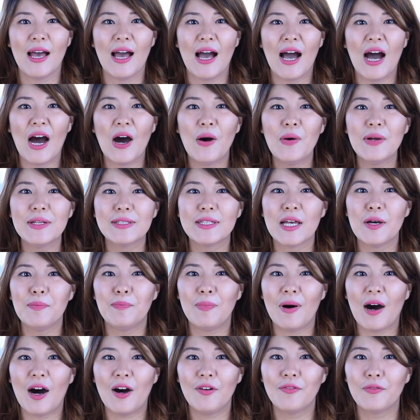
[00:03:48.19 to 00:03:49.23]
How is the
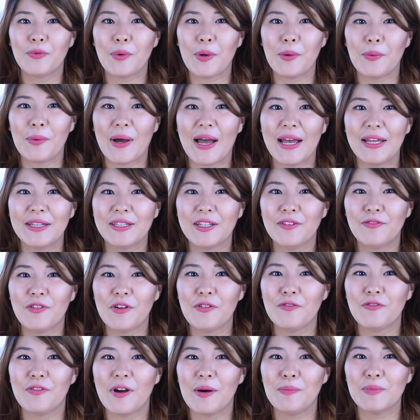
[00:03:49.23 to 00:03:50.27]
above rewrite
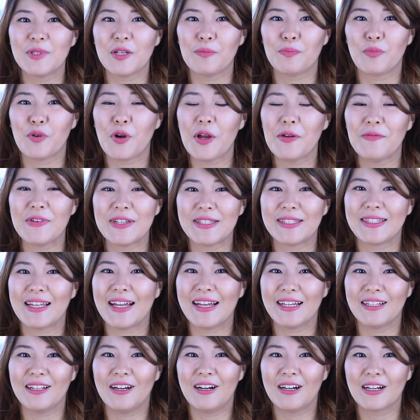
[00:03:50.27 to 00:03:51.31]
different from the previous
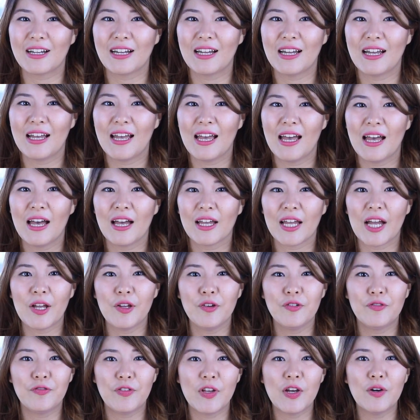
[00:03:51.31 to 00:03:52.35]
dialogue? Can
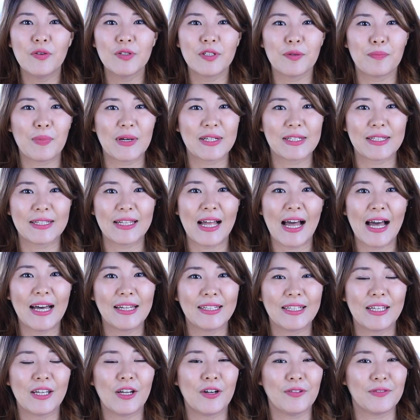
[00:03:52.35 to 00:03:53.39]
you feel the
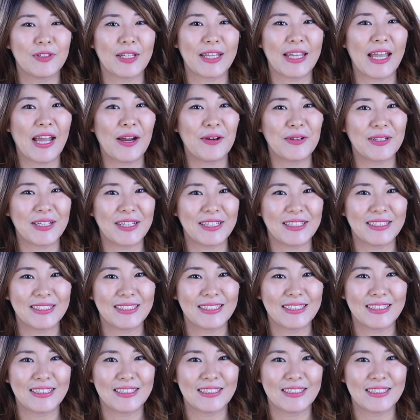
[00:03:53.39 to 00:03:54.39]
personality of the characters?